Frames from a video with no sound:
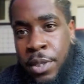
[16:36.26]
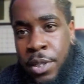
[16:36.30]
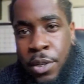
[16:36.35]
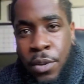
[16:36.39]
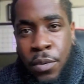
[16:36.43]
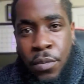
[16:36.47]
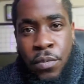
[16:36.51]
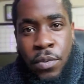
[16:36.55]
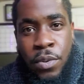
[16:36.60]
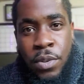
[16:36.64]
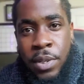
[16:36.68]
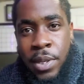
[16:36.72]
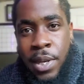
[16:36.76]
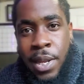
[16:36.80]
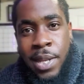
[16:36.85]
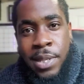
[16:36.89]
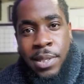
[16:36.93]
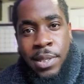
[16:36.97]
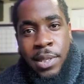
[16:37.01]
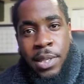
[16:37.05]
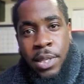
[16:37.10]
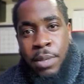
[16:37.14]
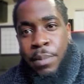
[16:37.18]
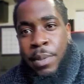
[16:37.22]
real
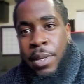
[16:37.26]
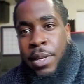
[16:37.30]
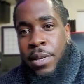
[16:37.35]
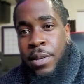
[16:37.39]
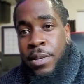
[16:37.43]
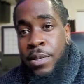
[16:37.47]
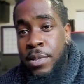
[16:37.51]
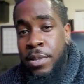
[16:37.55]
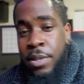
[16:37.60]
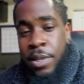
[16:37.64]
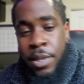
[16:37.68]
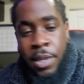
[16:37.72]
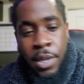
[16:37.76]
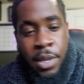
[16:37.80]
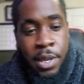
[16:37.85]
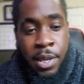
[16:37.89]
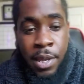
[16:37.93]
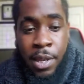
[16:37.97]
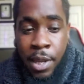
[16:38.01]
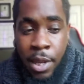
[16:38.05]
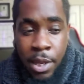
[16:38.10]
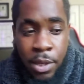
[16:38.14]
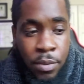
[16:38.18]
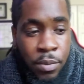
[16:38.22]
nice emails,
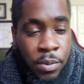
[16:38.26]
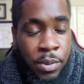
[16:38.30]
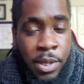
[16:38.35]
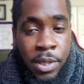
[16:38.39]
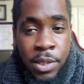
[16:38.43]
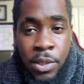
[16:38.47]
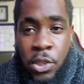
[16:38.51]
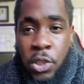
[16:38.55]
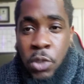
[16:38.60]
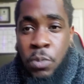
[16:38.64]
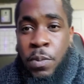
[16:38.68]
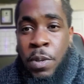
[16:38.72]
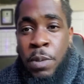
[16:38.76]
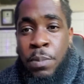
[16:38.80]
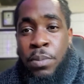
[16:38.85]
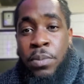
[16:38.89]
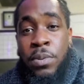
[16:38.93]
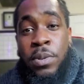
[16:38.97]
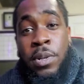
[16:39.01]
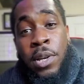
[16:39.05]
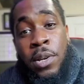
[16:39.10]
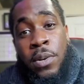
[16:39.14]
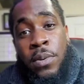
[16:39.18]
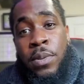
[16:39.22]
and you let those people
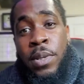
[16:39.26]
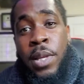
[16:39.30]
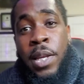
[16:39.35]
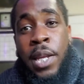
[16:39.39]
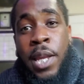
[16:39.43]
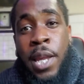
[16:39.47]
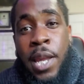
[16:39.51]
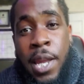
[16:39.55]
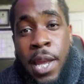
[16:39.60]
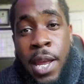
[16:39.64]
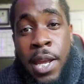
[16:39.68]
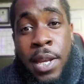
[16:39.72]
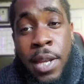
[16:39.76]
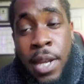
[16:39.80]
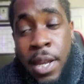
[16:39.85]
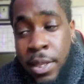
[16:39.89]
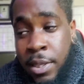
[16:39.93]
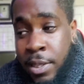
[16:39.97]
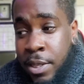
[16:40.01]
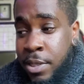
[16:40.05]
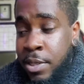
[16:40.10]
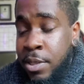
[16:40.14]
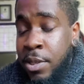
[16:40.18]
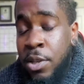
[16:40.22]
know like, hey, I got
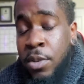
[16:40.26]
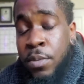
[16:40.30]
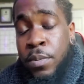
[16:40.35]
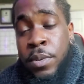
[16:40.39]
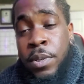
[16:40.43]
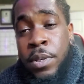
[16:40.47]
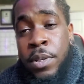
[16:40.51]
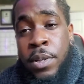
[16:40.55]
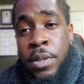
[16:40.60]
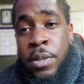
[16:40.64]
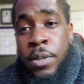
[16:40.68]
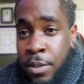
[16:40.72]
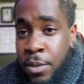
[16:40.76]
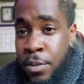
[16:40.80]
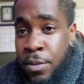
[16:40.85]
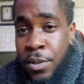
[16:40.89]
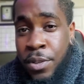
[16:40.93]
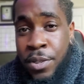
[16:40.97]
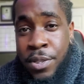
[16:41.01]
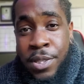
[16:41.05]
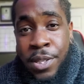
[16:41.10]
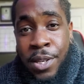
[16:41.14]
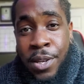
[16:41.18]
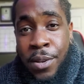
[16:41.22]
this going on. You can
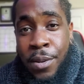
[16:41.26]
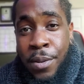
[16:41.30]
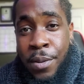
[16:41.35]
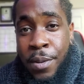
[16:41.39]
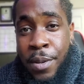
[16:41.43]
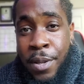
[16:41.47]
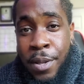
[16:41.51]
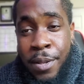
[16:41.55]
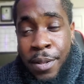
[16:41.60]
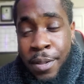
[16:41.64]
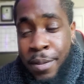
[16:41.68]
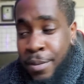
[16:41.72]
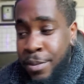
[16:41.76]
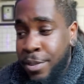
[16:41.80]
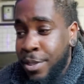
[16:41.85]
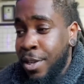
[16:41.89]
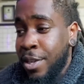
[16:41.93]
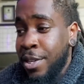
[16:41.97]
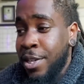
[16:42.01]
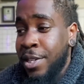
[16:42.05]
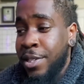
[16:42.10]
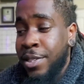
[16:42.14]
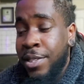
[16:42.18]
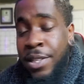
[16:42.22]
sell a
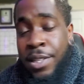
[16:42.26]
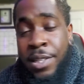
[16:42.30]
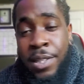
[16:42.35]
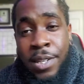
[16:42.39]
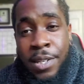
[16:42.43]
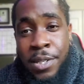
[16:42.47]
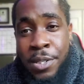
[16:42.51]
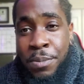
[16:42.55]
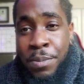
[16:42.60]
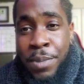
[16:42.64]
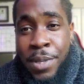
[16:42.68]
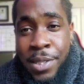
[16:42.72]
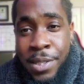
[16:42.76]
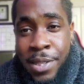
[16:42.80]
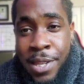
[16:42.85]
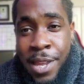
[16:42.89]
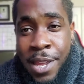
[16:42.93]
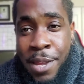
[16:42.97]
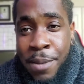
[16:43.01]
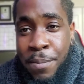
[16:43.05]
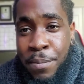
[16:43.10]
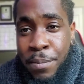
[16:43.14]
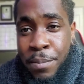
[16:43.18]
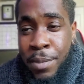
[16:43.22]
ton of tickets, make
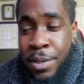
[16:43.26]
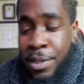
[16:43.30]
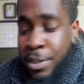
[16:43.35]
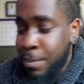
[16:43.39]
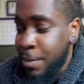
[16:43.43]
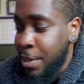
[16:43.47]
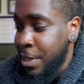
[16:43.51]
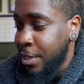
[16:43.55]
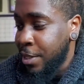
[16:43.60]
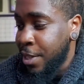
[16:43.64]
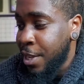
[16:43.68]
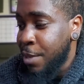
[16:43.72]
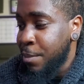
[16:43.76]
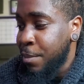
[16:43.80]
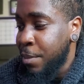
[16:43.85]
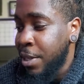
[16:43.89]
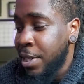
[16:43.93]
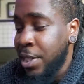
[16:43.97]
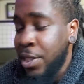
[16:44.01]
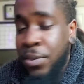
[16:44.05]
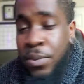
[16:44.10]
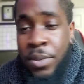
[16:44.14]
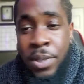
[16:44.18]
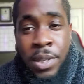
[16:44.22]
that money
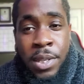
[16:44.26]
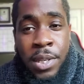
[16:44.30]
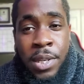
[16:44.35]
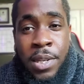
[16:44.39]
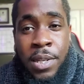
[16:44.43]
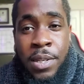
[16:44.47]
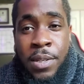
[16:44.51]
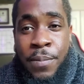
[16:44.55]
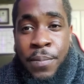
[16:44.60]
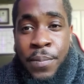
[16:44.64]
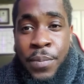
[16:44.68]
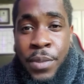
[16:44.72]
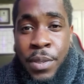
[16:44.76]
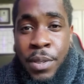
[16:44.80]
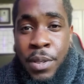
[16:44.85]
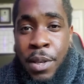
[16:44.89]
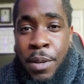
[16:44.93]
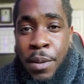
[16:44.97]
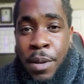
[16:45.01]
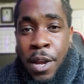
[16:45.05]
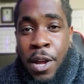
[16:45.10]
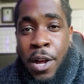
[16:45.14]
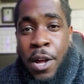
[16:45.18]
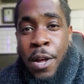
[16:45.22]
you need,
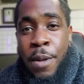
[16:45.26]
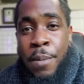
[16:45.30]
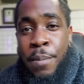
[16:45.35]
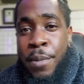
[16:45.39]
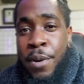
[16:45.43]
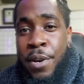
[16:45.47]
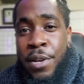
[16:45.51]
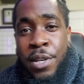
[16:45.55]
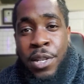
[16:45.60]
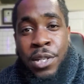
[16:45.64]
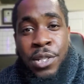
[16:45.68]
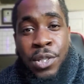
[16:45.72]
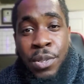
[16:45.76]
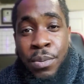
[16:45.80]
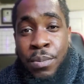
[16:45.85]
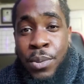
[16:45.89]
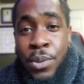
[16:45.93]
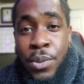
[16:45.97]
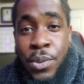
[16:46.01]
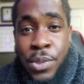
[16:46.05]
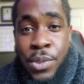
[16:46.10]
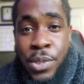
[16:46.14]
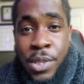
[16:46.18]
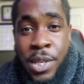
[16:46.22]
market your
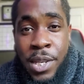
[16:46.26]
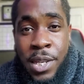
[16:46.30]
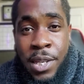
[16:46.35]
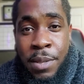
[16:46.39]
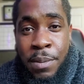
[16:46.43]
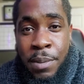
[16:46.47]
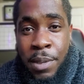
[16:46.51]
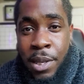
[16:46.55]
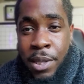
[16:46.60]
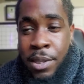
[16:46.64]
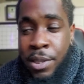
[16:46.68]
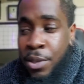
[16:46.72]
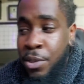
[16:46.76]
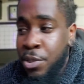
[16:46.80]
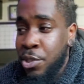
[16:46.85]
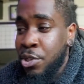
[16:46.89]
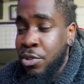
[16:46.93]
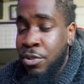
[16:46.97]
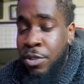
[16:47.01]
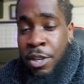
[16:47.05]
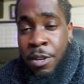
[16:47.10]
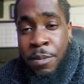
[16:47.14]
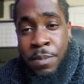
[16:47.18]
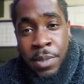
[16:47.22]
music, you get those
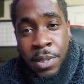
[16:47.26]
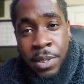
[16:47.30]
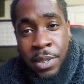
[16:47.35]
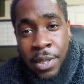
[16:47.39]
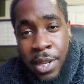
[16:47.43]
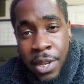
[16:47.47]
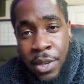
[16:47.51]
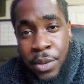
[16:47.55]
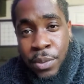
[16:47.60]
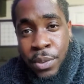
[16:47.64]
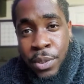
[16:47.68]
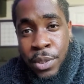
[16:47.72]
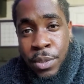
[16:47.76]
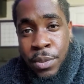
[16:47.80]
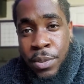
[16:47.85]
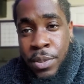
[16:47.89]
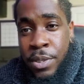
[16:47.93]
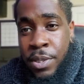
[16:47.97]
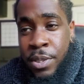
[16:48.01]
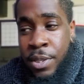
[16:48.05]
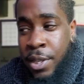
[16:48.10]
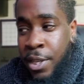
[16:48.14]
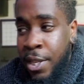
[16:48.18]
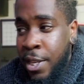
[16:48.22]
streams and
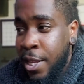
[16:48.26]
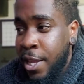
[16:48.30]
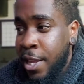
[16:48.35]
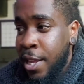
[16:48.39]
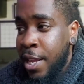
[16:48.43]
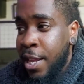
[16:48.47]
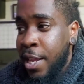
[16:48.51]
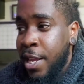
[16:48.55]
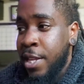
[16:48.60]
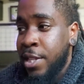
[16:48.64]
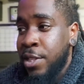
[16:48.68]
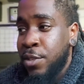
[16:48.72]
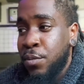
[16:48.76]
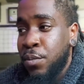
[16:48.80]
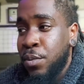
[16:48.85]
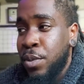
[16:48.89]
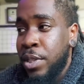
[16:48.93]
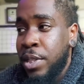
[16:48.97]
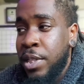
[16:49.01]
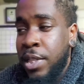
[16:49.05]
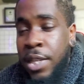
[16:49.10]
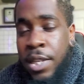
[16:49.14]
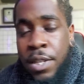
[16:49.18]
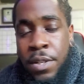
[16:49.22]
downloads. It's
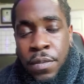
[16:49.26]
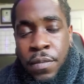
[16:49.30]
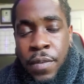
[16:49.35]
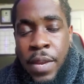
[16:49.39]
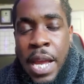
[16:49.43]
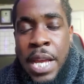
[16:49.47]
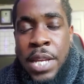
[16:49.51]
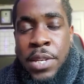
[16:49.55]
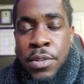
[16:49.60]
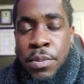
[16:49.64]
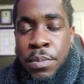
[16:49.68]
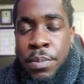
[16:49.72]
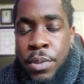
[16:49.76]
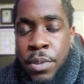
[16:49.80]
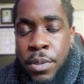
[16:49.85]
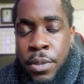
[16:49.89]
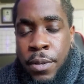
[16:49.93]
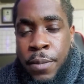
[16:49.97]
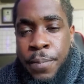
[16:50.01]
really invaluable.